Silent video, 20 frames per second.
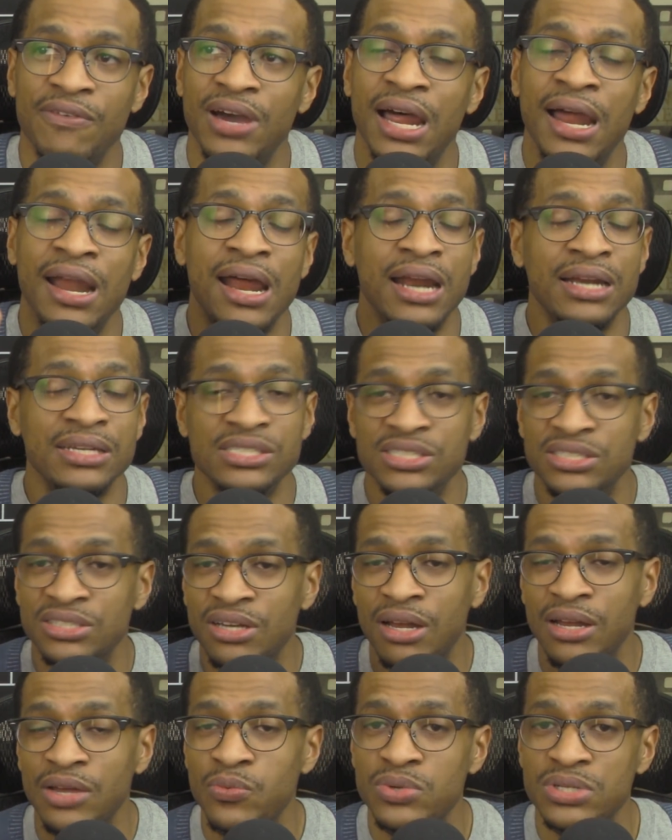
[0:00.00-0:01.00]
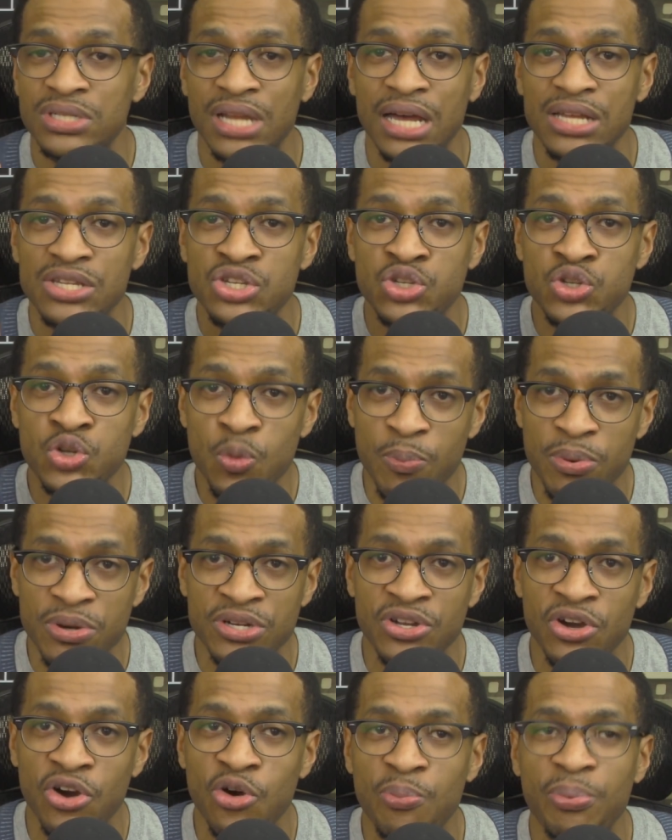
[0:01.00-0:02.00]
And I just thought it was like super
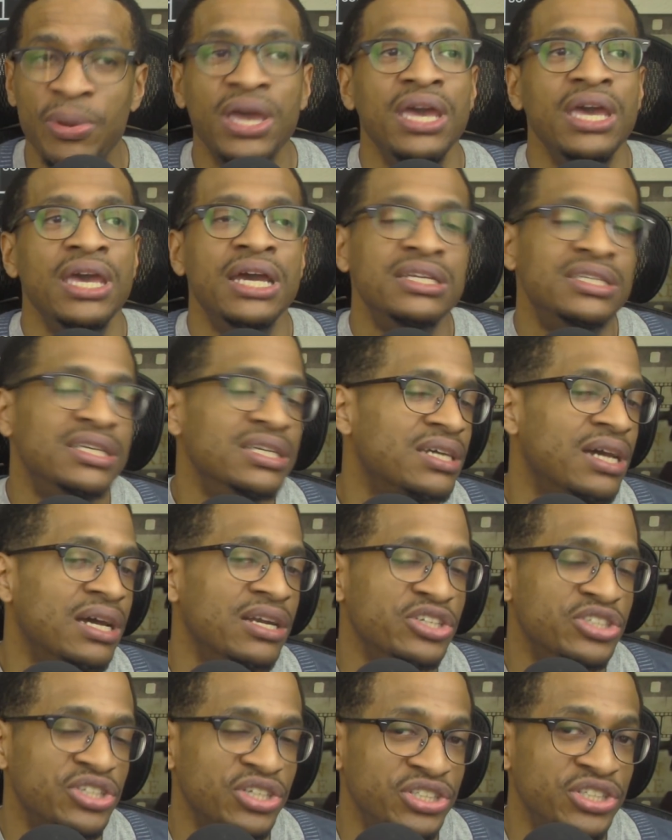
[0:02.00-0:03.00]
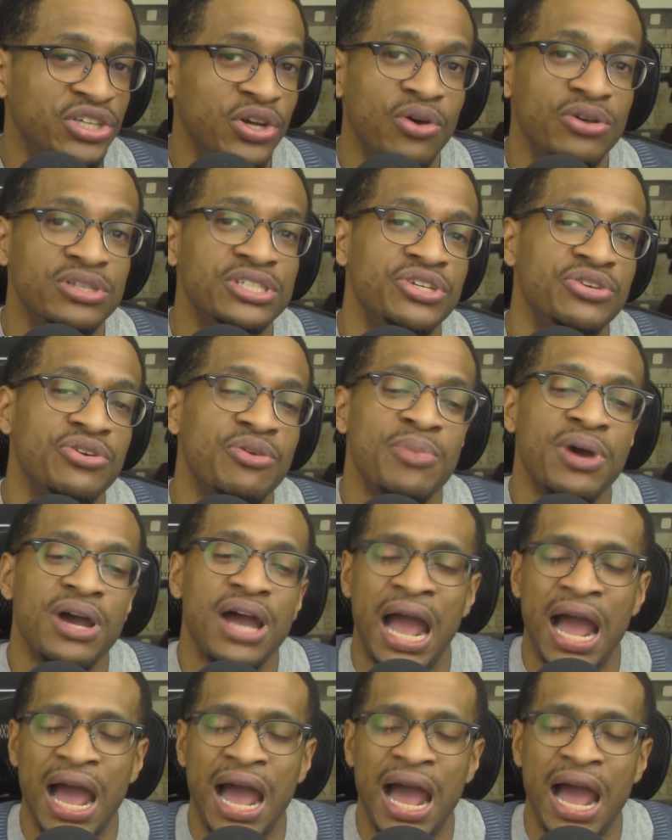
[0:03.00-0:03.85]
dope, and just kind of just shows you,